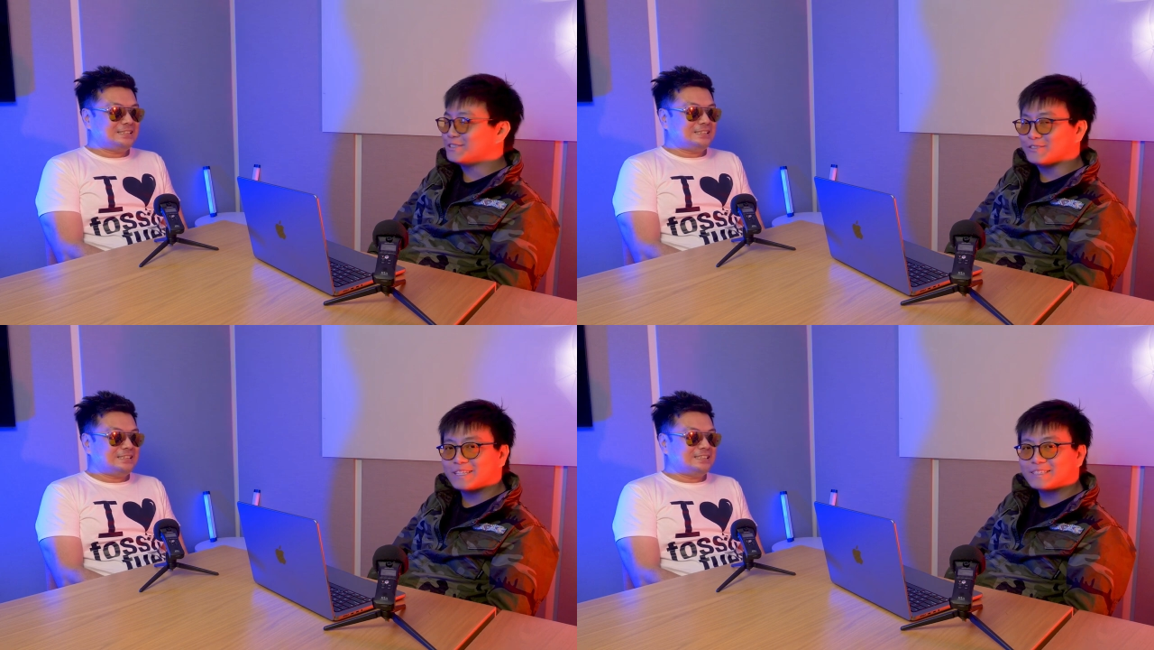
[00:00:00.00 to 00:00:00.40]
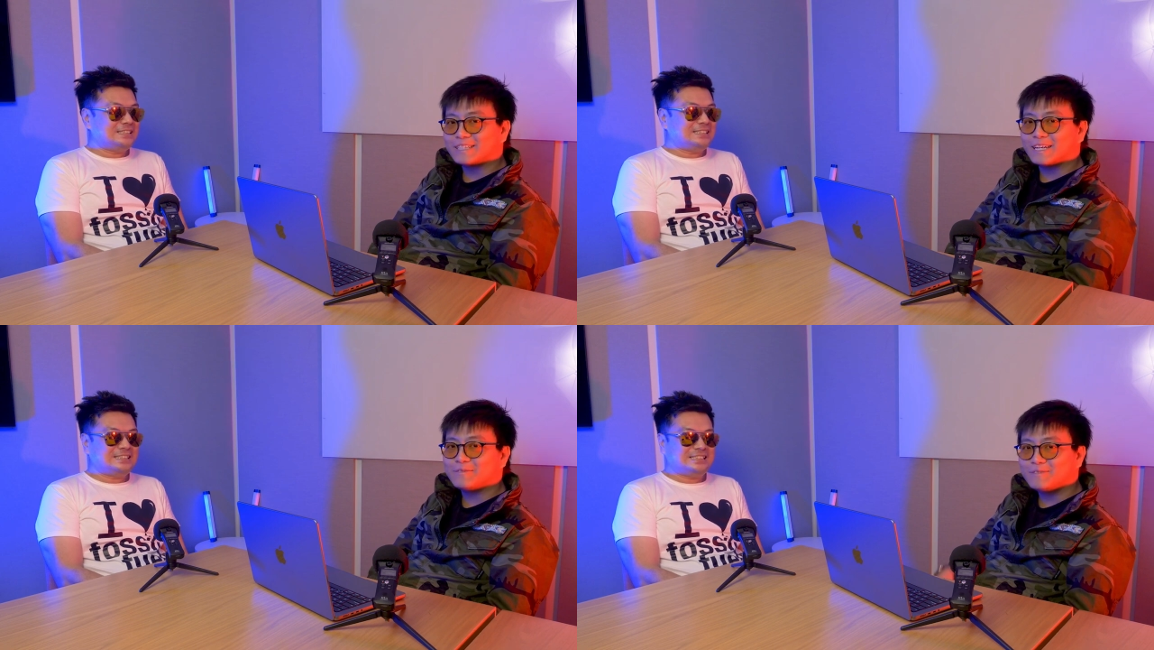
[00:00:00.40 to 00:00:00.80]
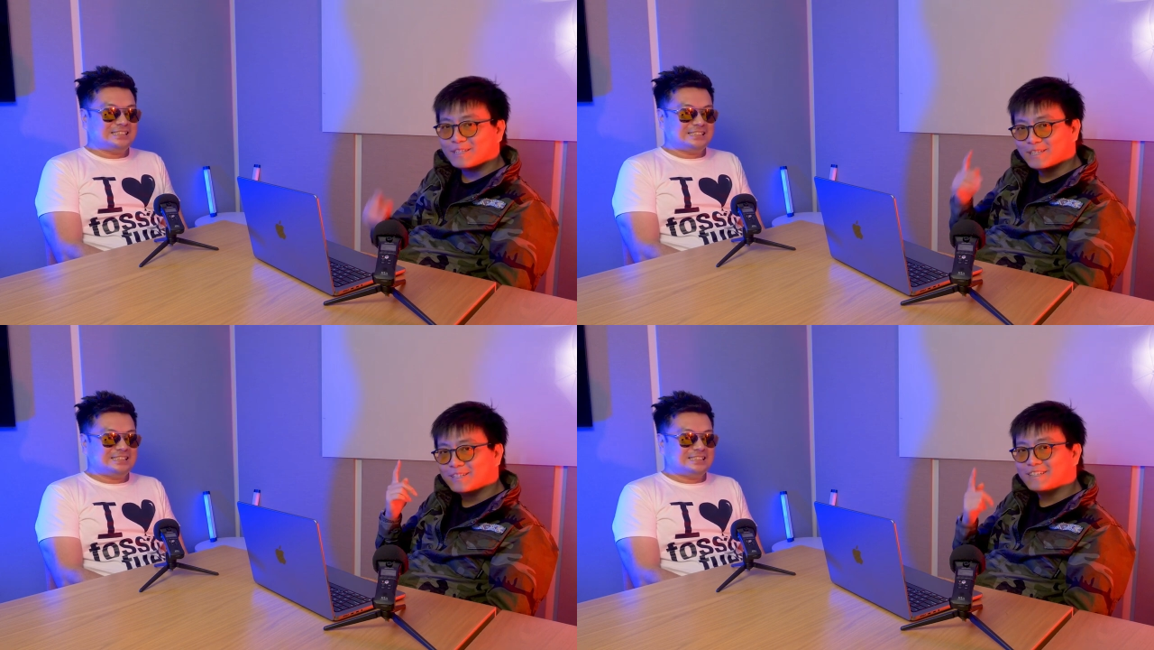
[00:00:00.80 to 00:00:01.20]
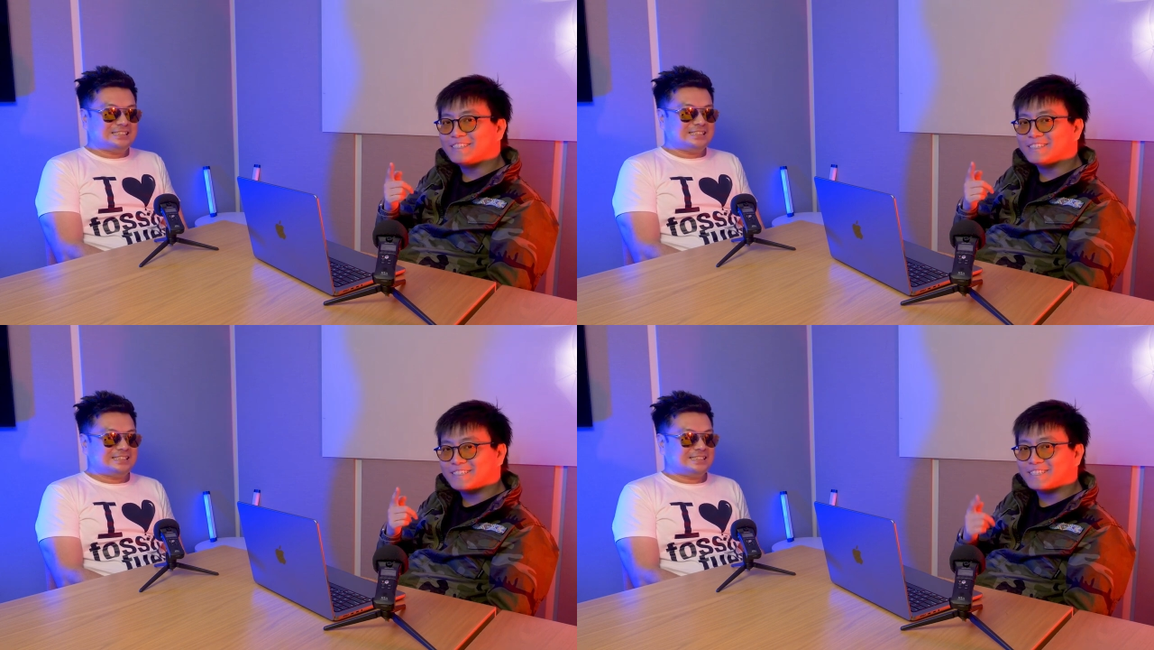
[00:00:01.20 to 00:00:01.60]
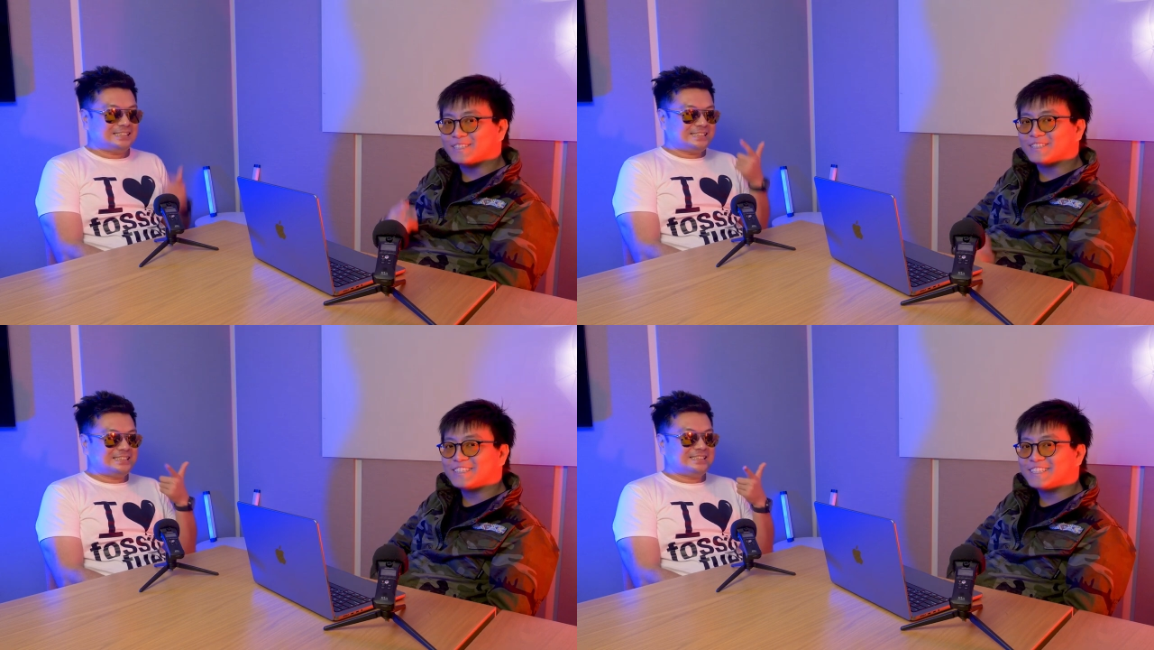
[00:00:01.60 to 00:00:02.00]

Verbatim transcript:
Speaker 1: Till next time, see you.